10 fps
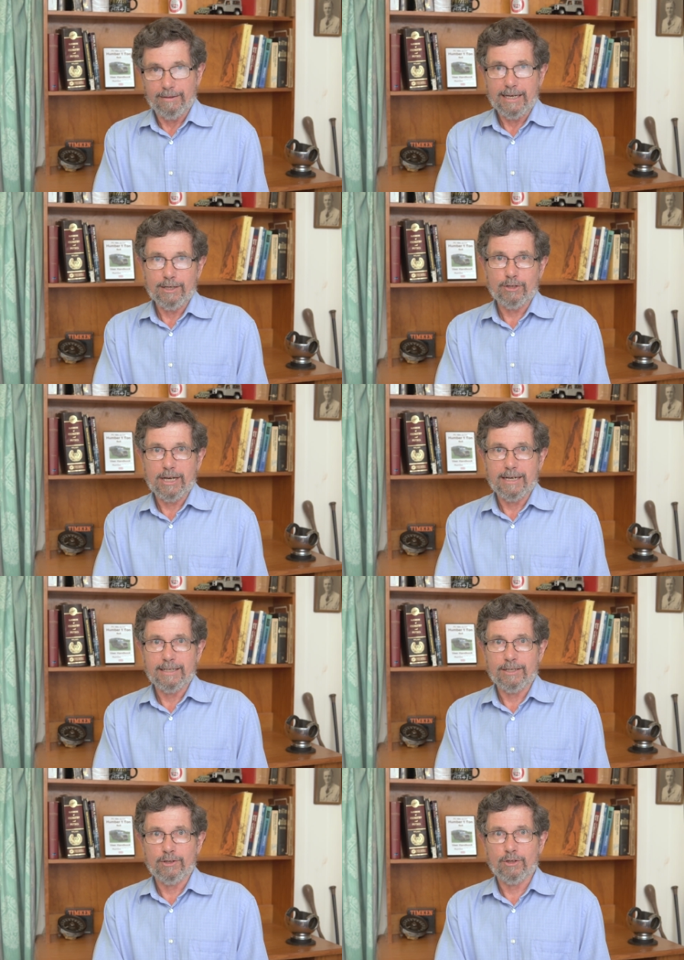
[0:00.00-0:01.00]
they
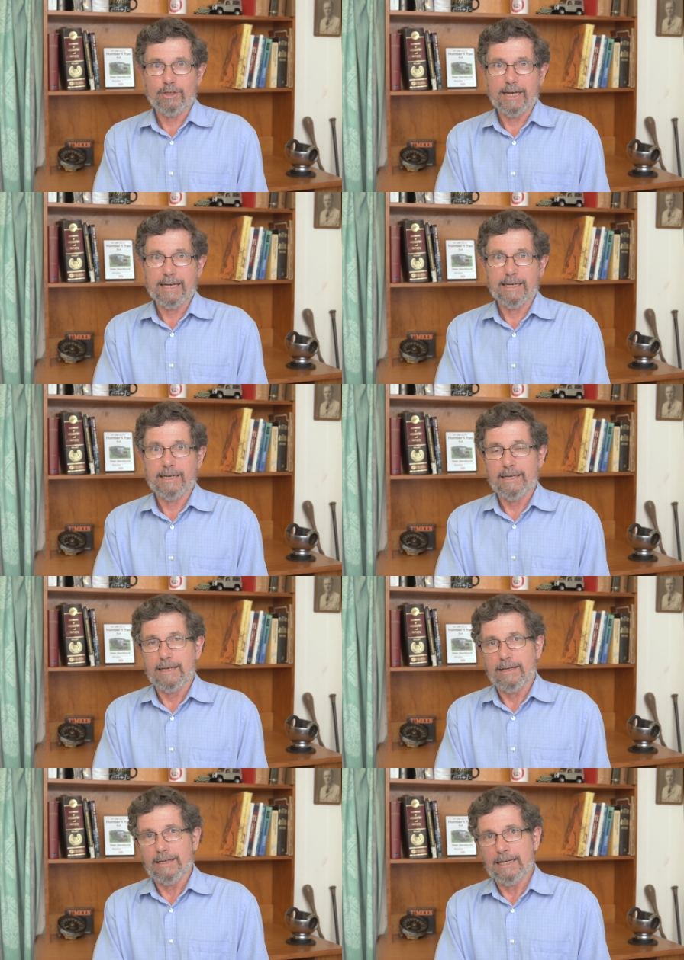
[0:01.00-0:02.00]
decided to take
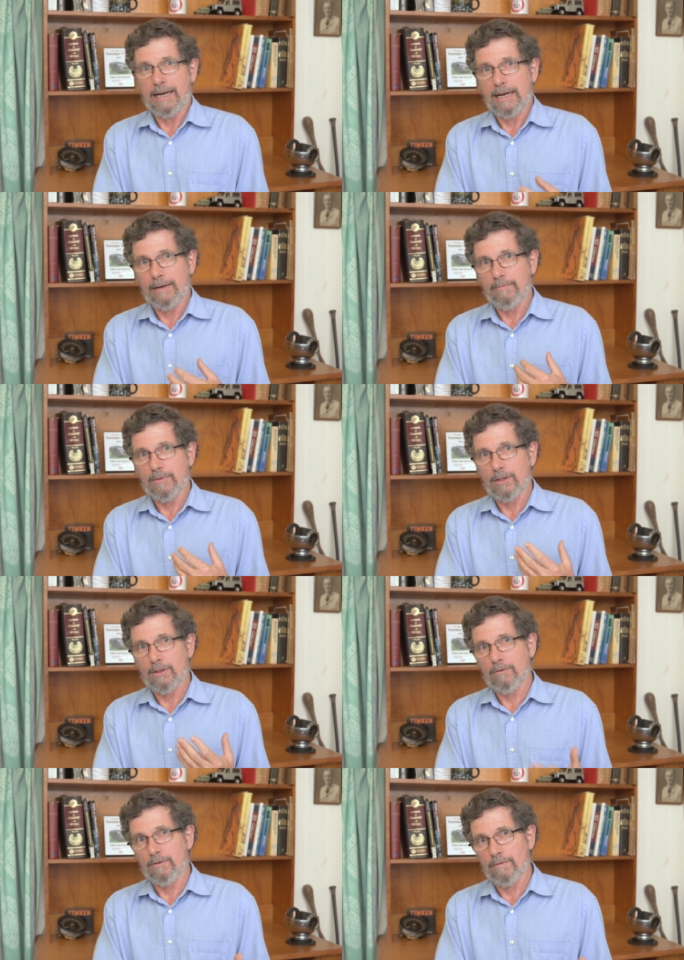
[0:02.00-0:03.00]

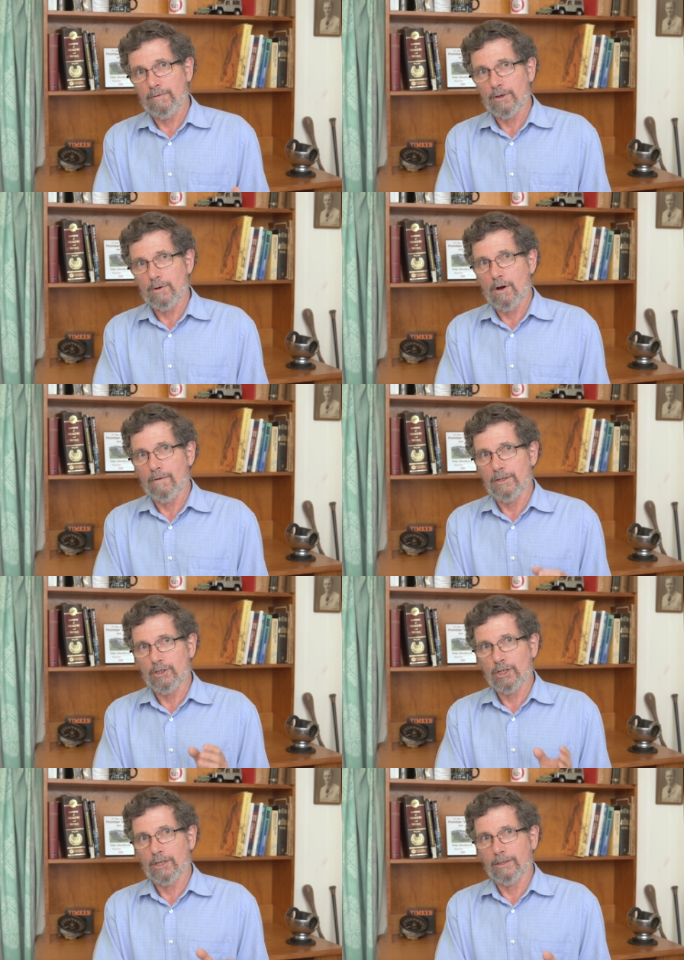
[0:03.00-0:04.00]
the view of the
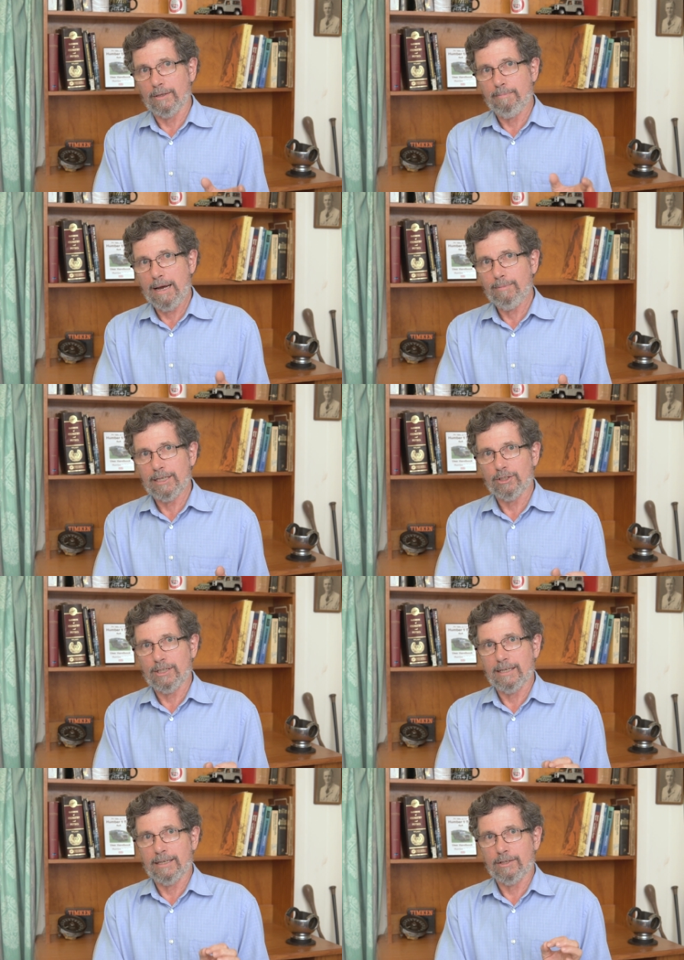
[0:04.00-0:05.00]
journal that published
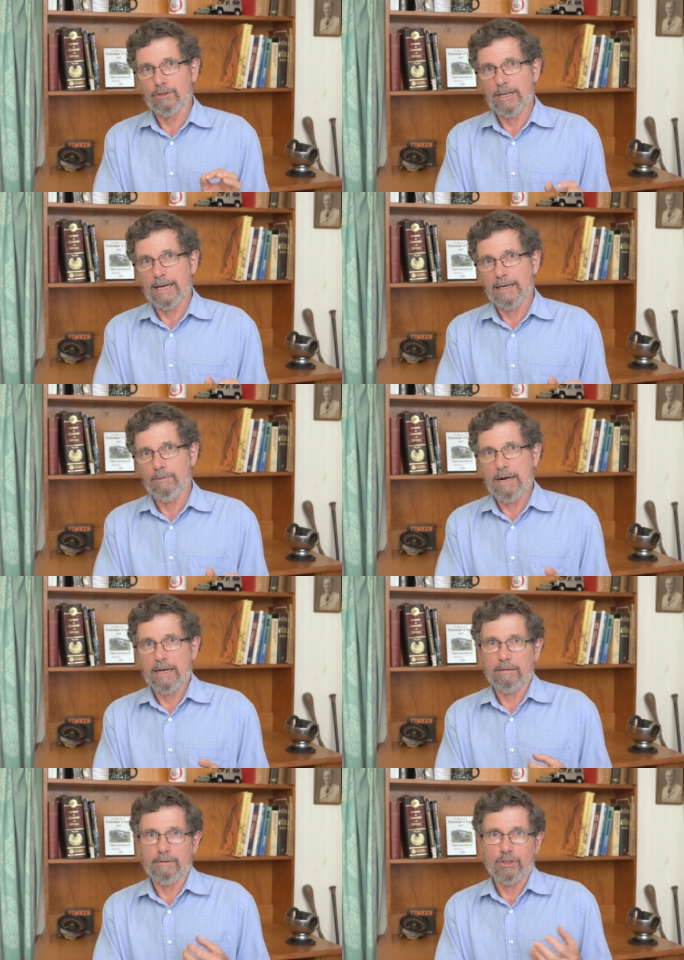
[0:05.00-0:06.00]
it and say,
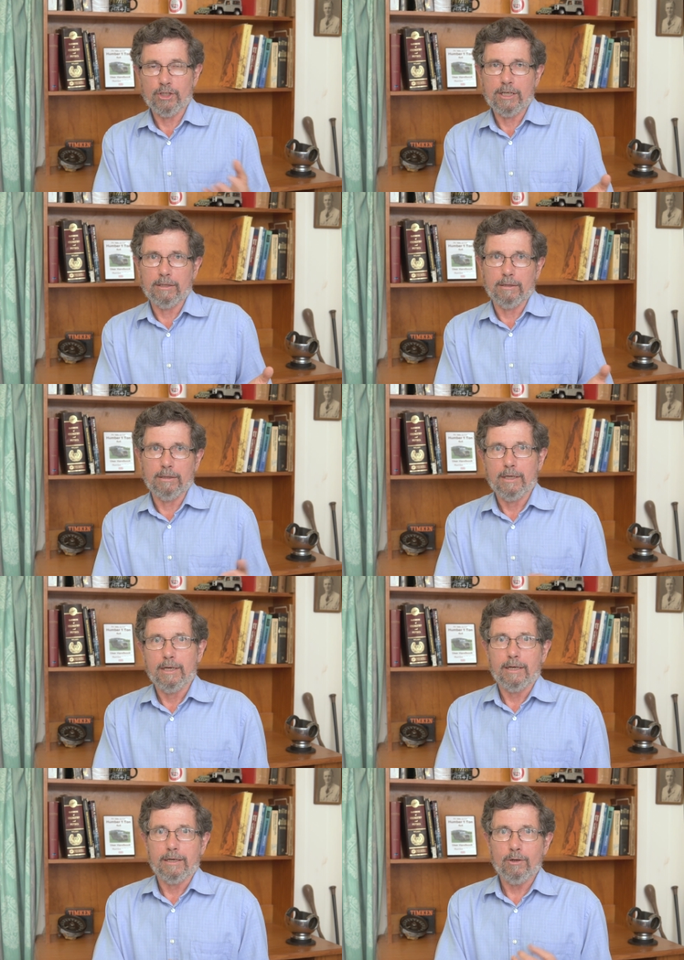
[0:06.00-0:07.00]
well, the journal
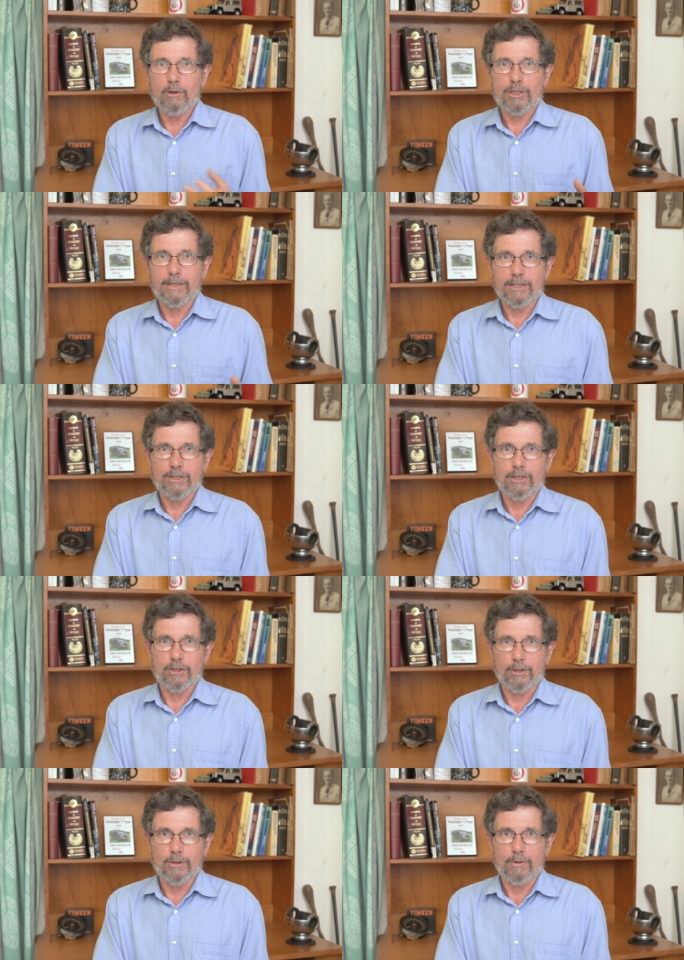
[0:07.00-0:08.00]
looked at this
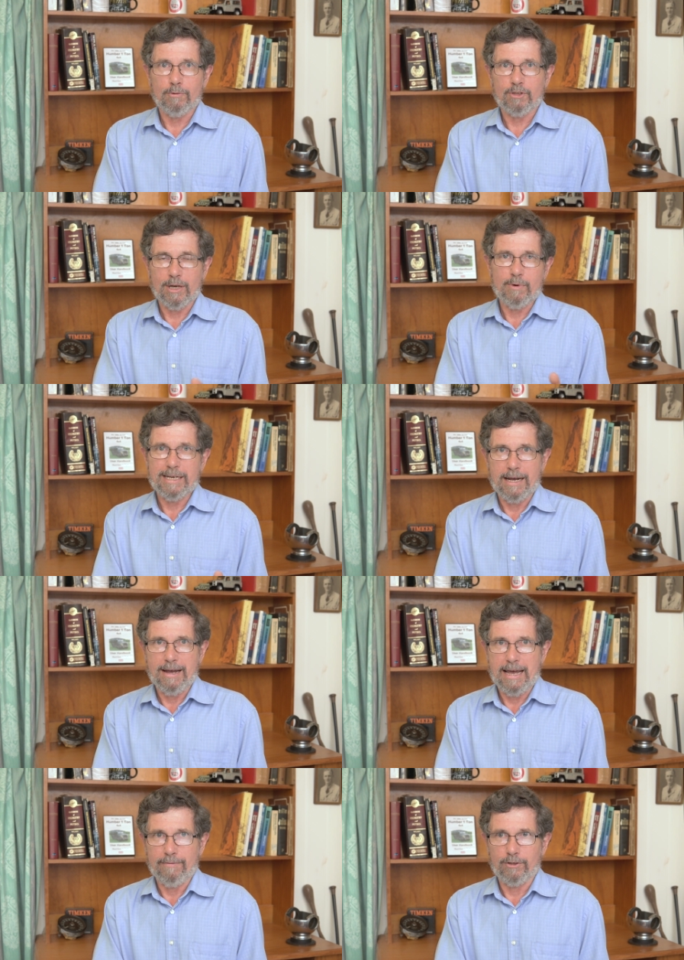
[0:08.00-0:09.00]
issue, so we
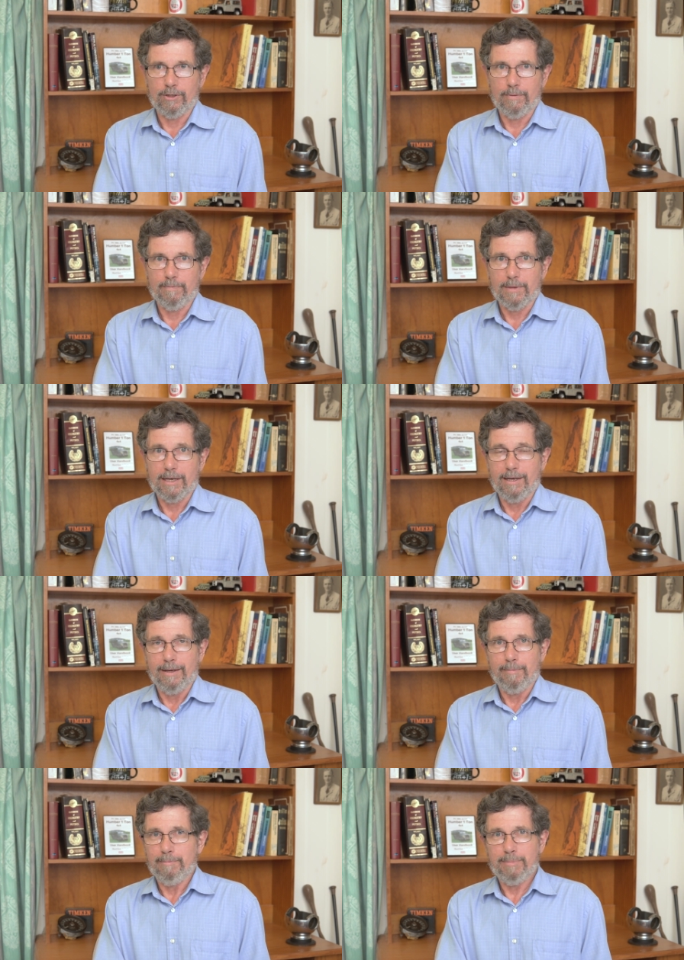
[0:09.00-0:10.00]
don't have to.
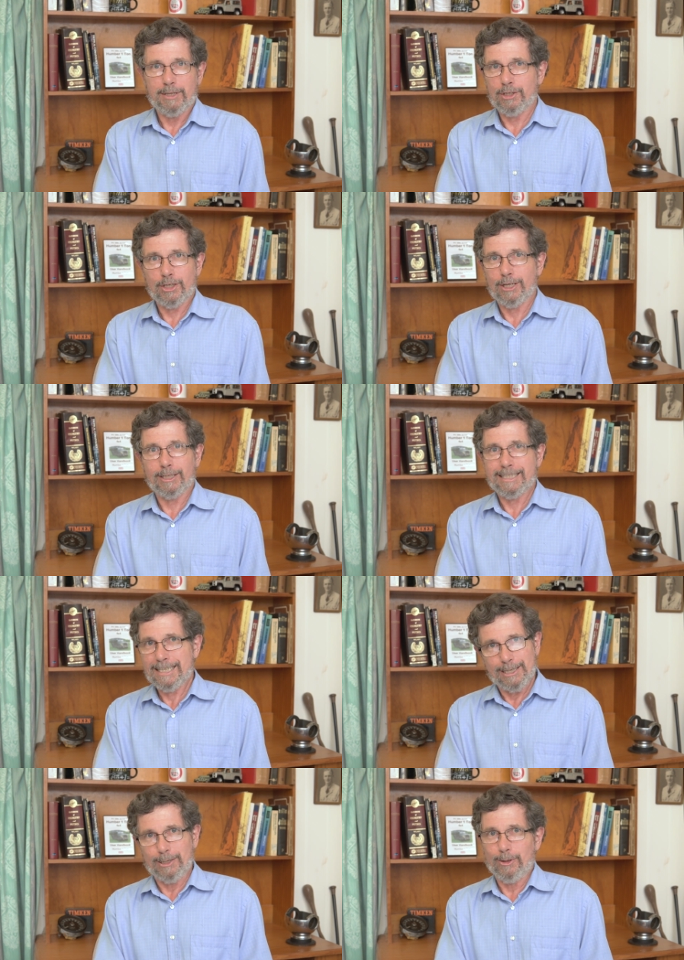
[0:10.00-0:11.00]
But the journal
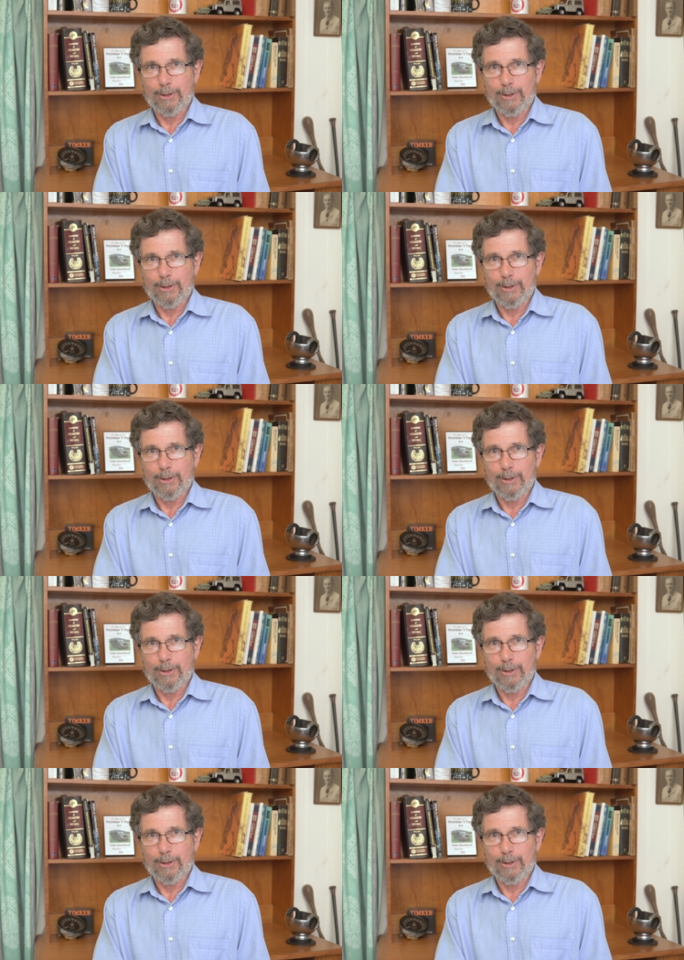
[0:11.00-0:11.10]
didn't